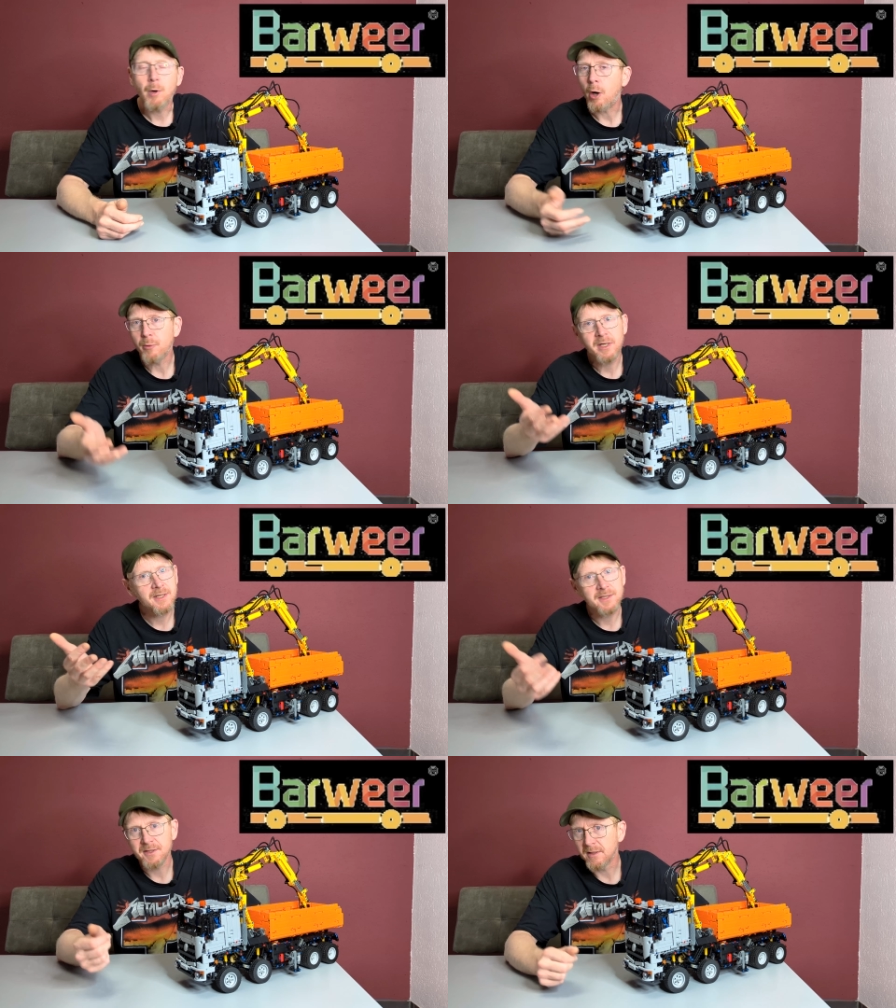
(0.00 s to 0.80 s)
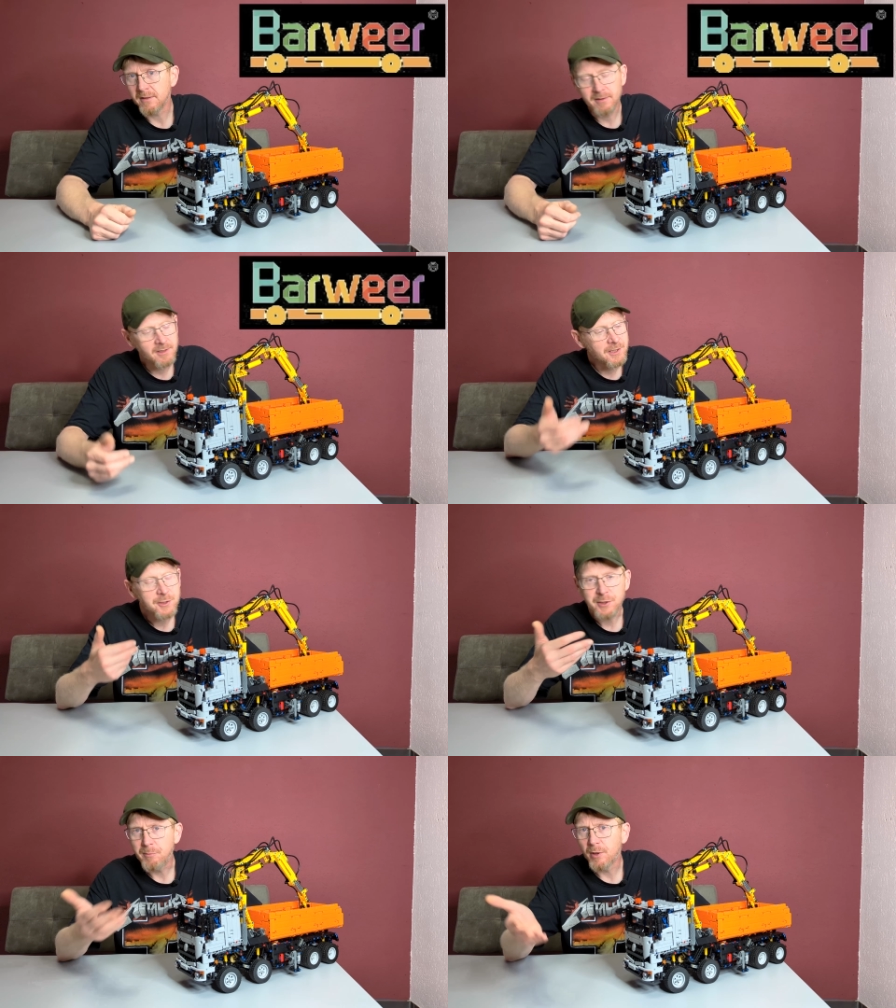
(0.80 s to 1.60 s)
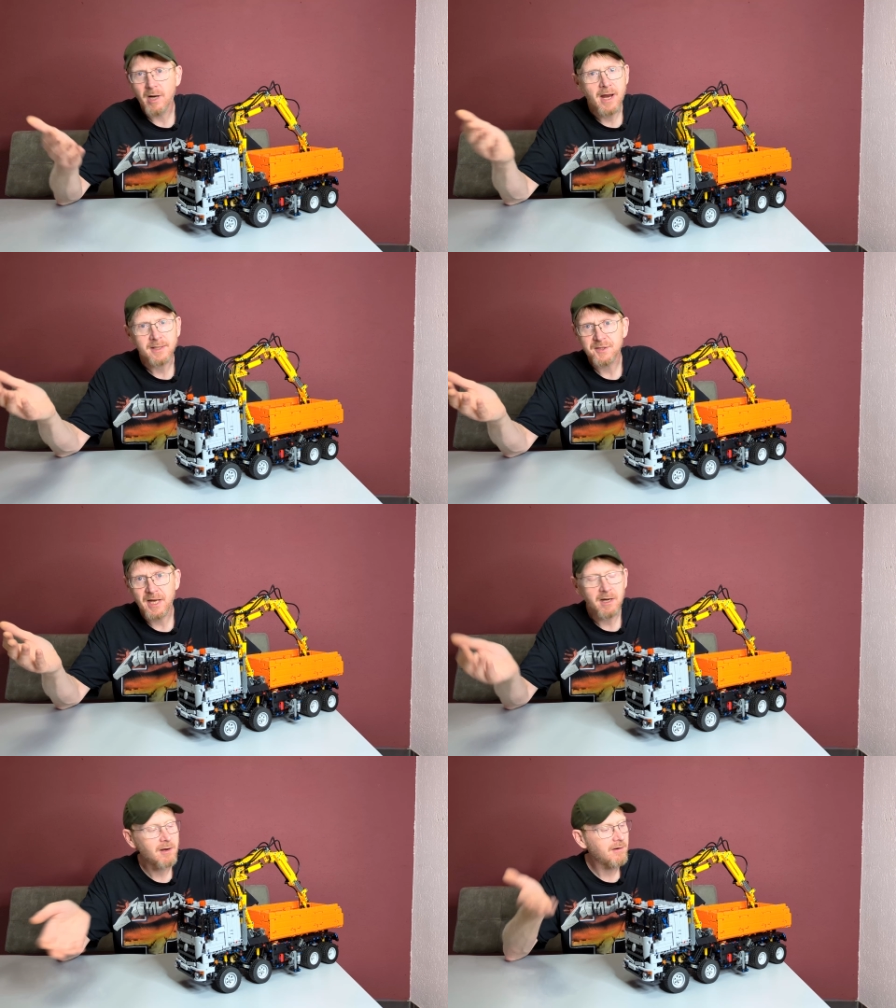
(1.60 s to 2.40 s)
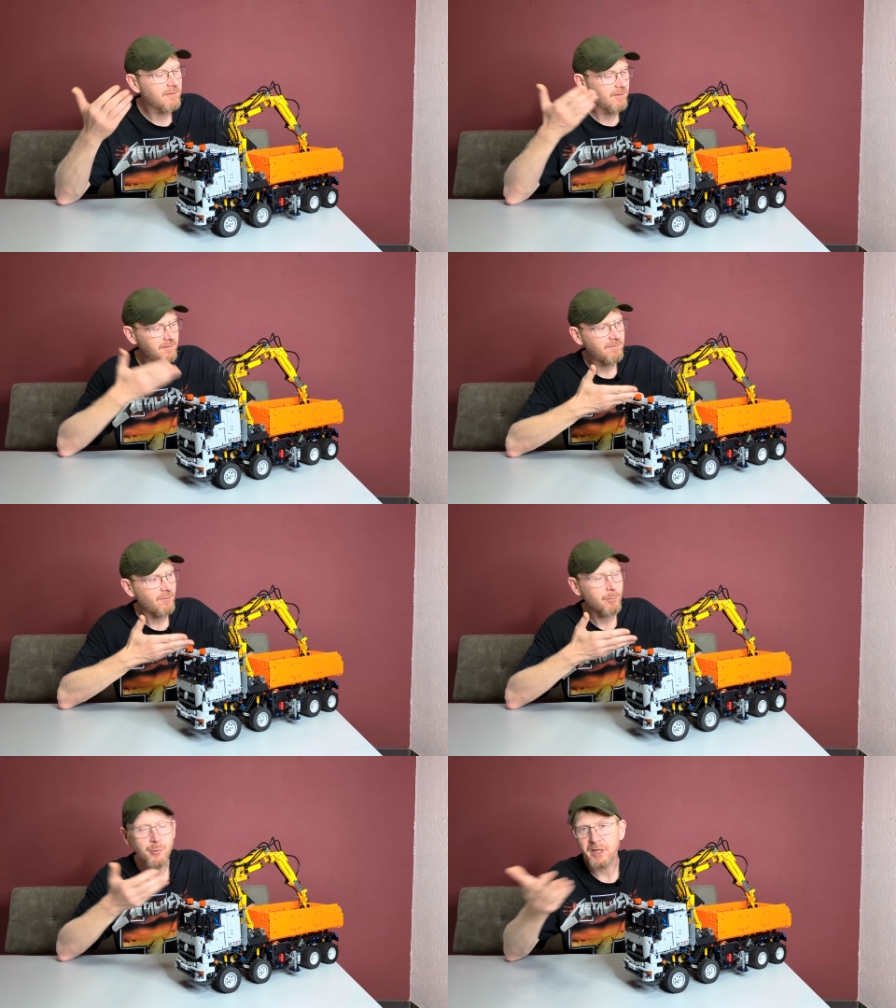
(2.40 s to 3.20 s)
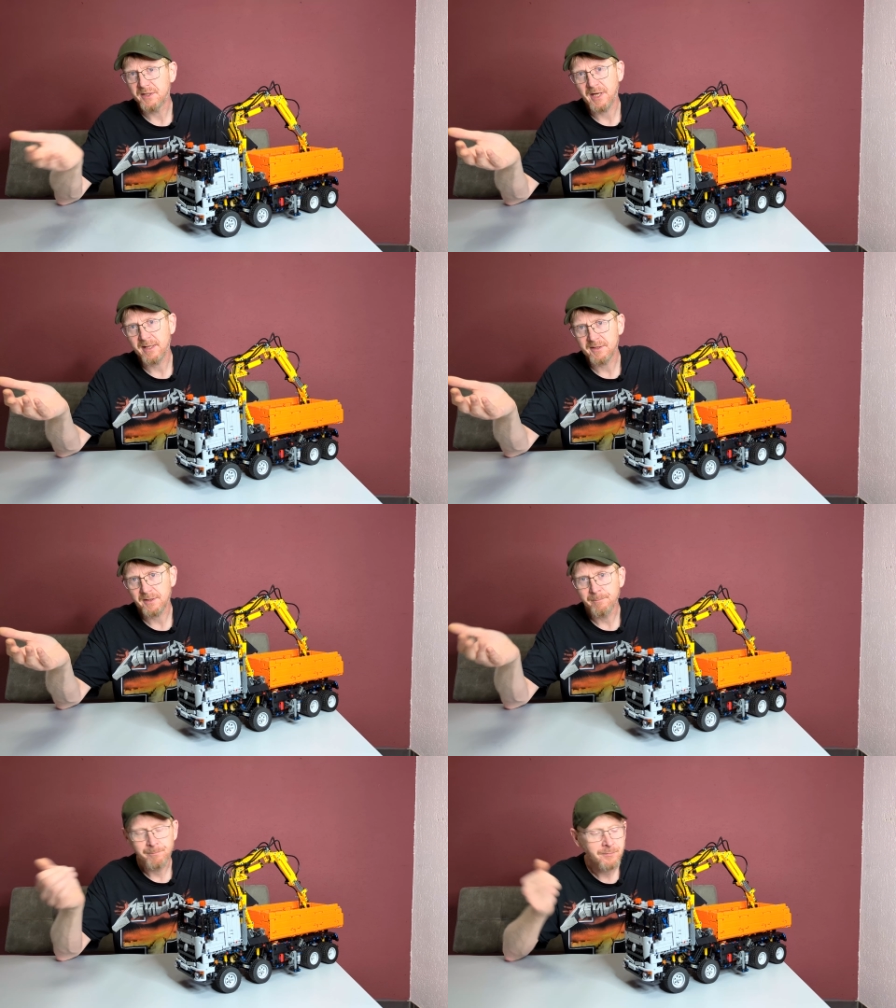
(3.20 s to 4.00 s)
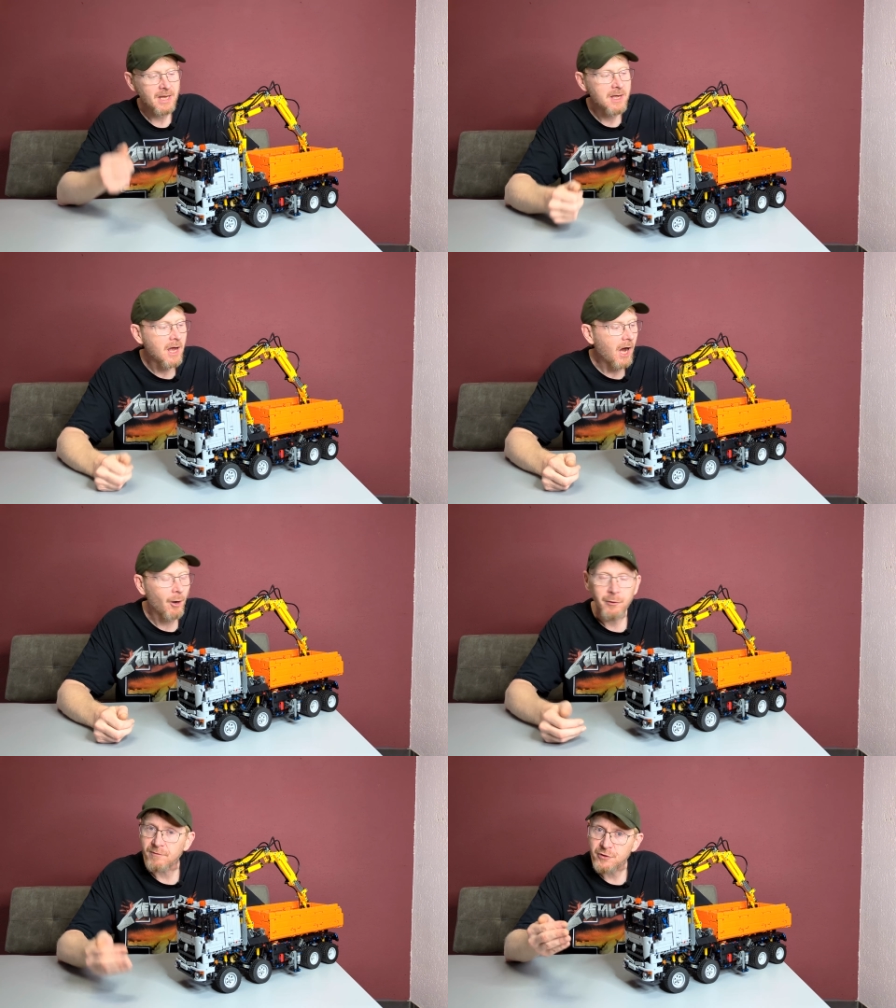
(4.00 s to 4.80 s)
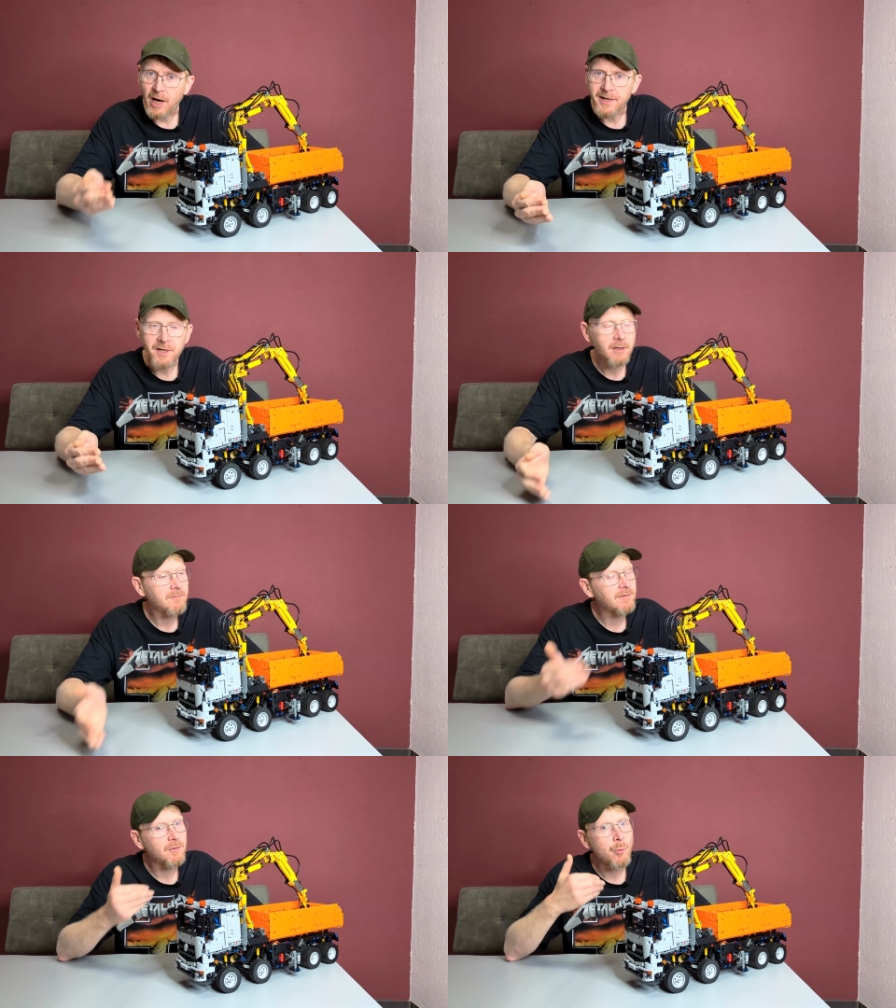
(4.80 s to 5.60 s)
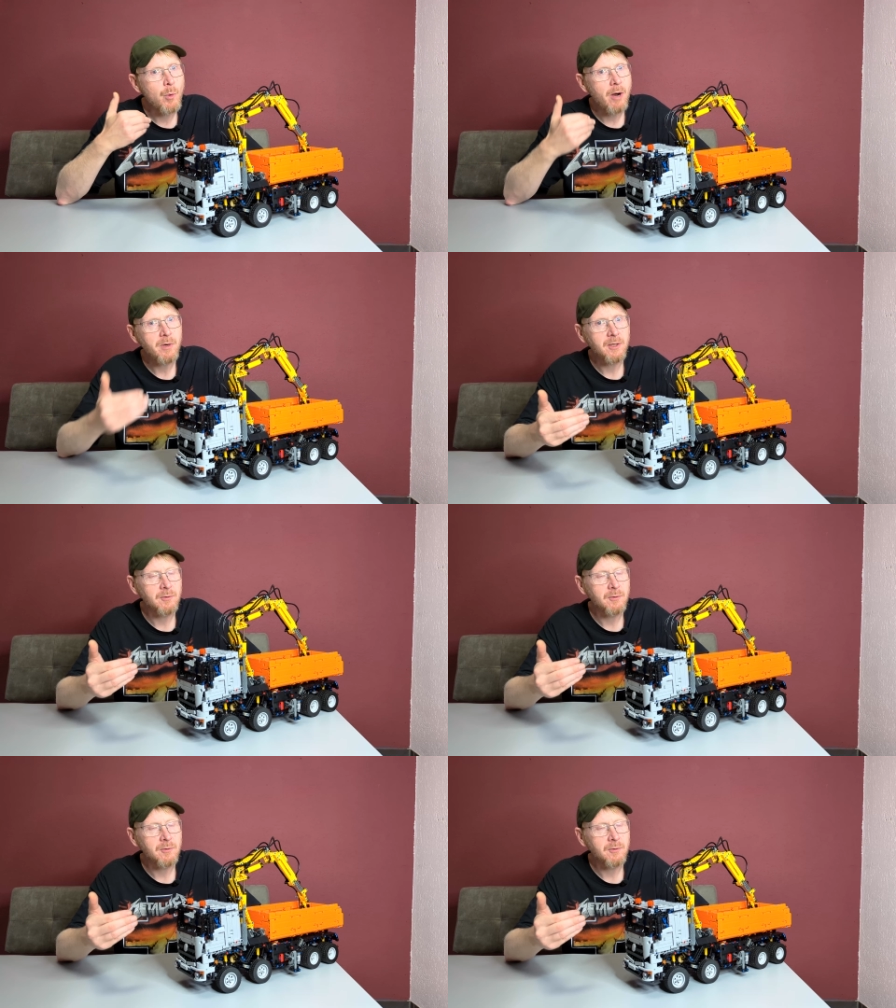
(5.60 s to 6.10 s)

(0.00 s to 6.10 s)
Lei-er is a shipper and seller for brick sets out of China with a very